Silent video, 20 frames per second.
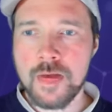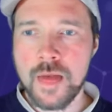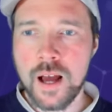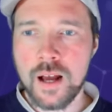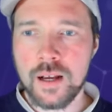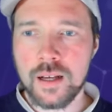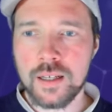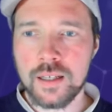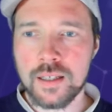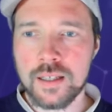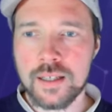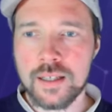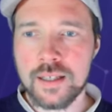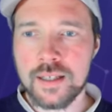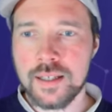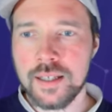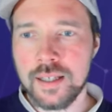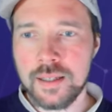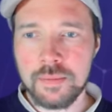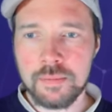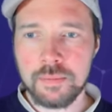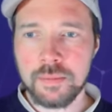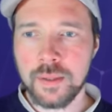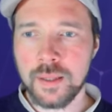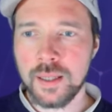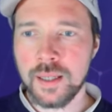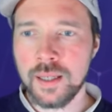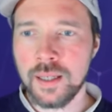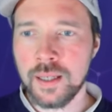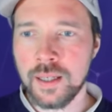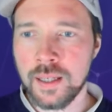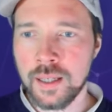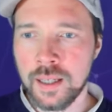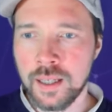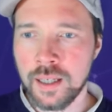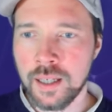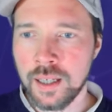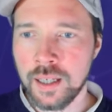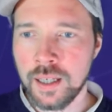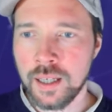is simply
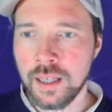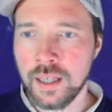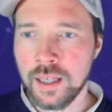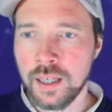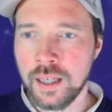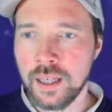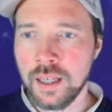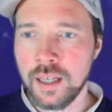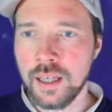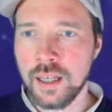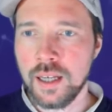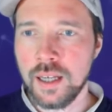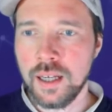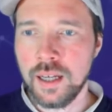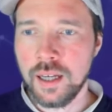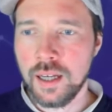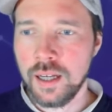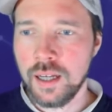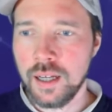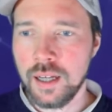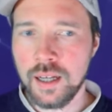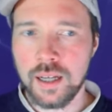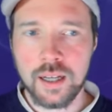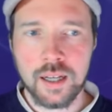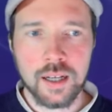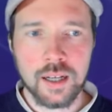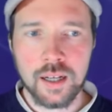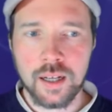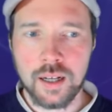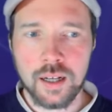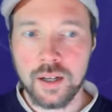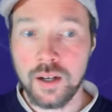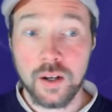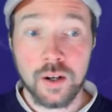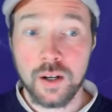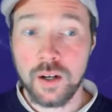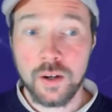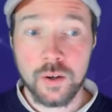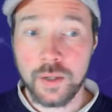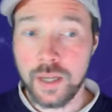
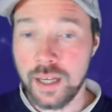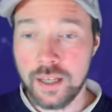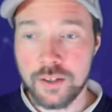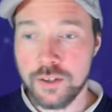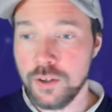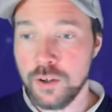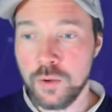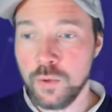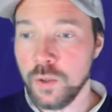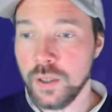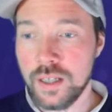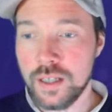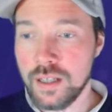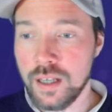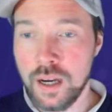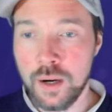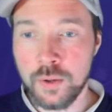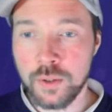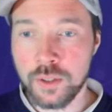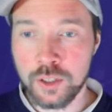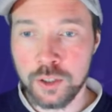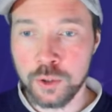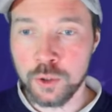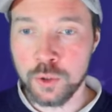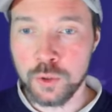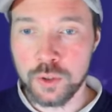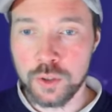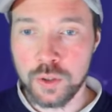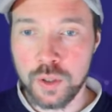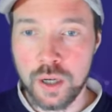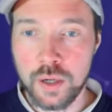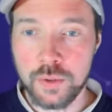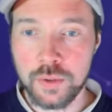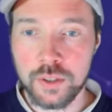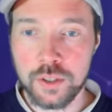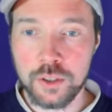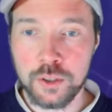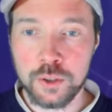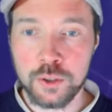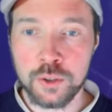okay, so what is our u? So our
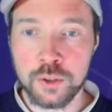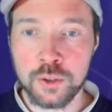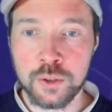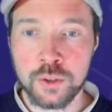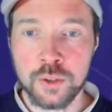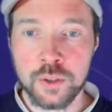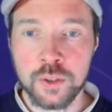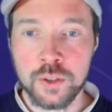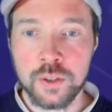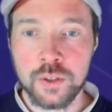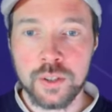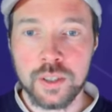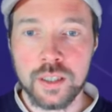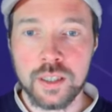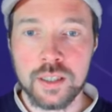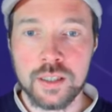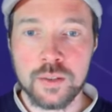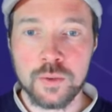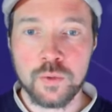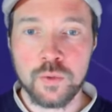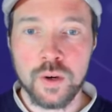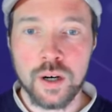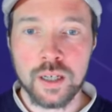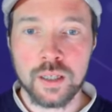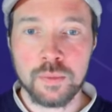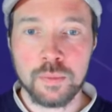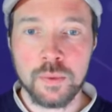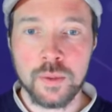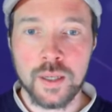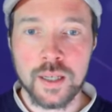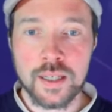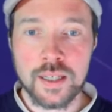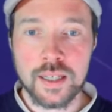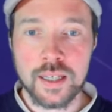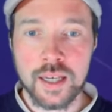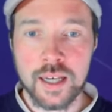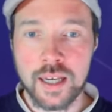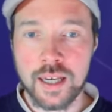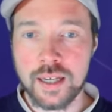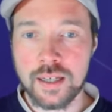u is 1 plus
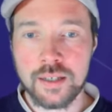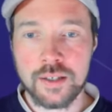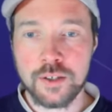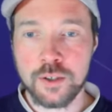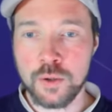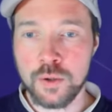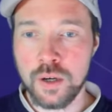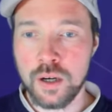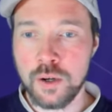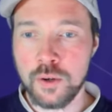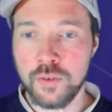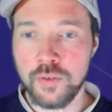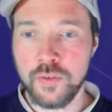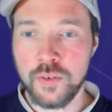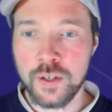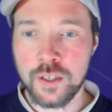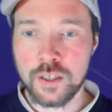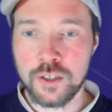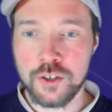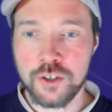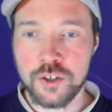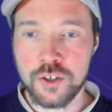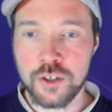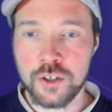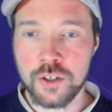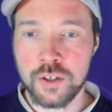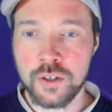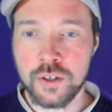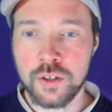x, so our function